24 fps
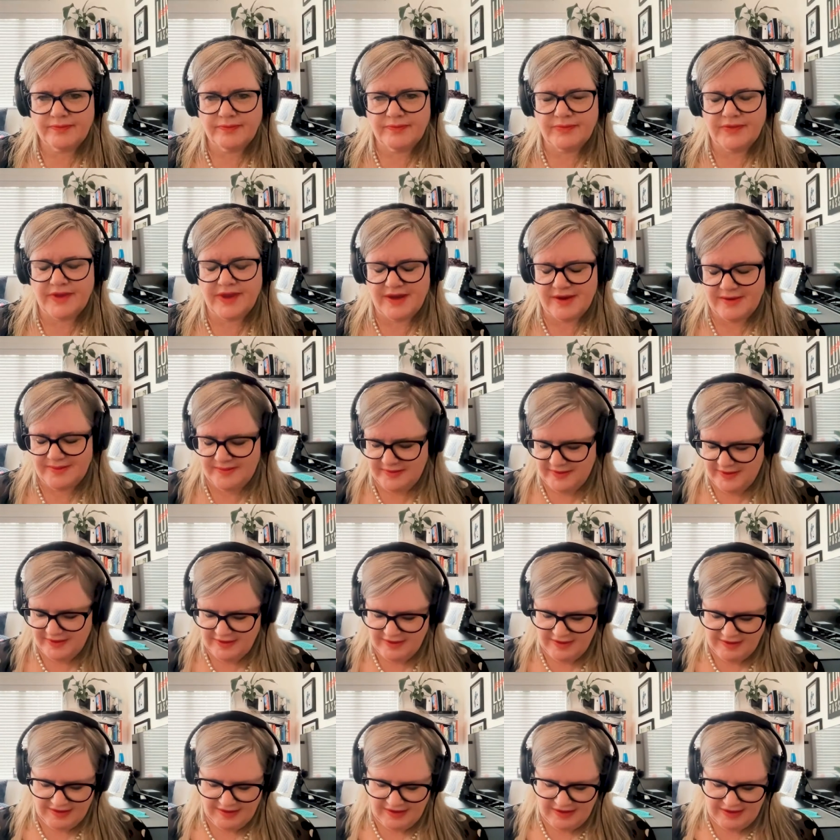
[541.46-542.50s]
Yeah.
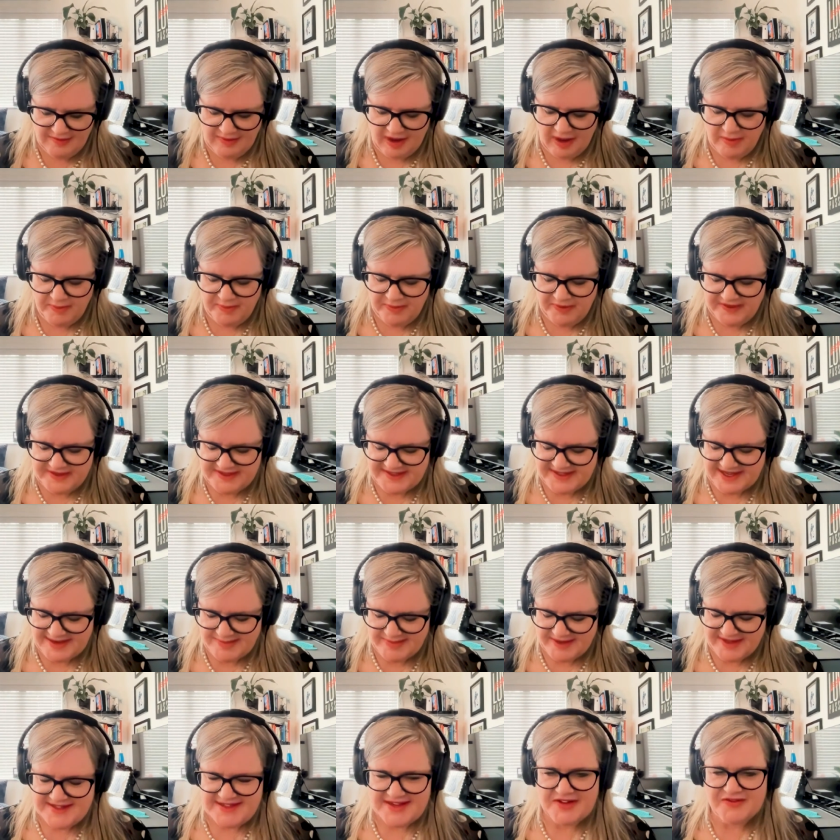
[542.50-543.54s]
I'm a bit the same
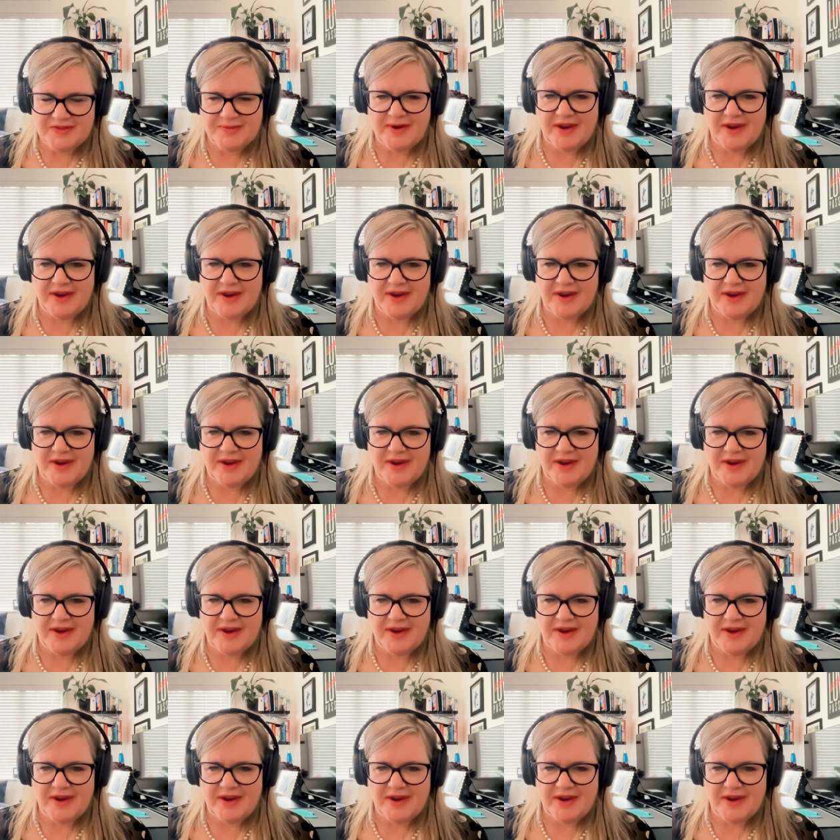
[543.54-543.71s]
myself.